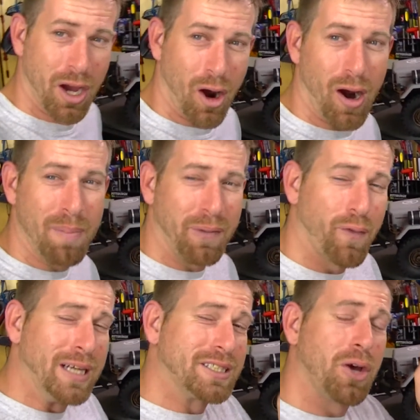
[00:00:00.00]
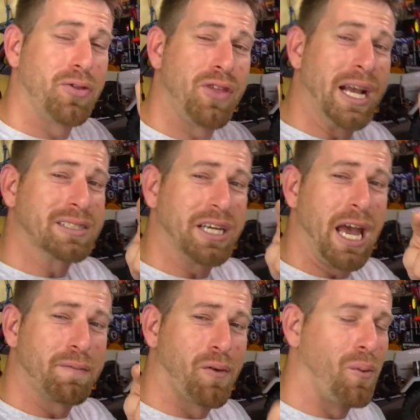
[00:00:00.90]
All right, my friends, so thanks
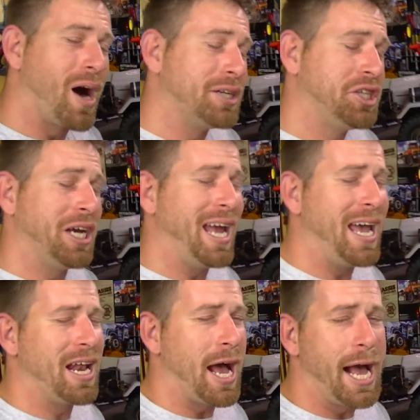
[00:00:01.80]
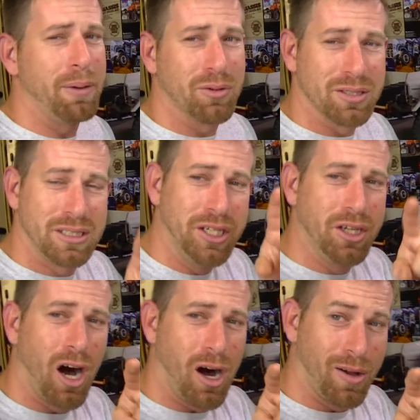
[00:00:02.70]
again for watching, and I will see
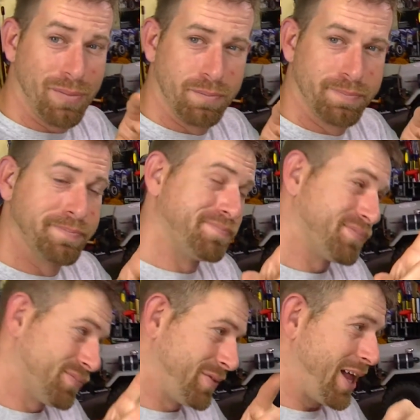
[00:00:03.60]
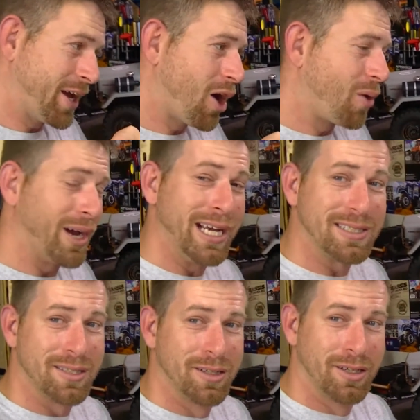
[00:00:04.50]
y'all, like
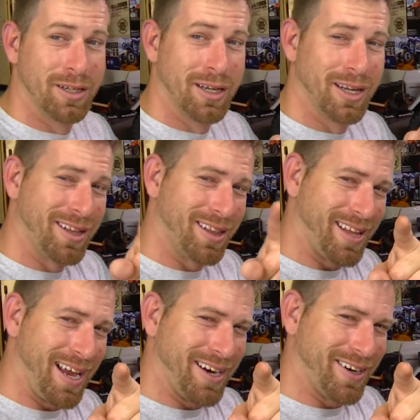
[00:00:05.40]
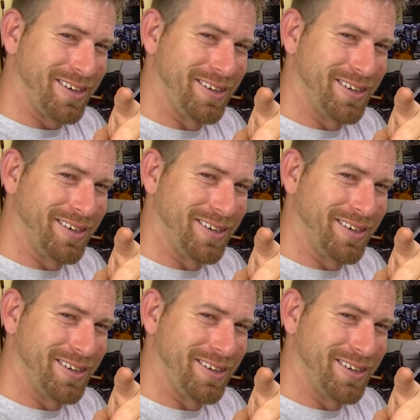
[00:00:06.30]
always, later.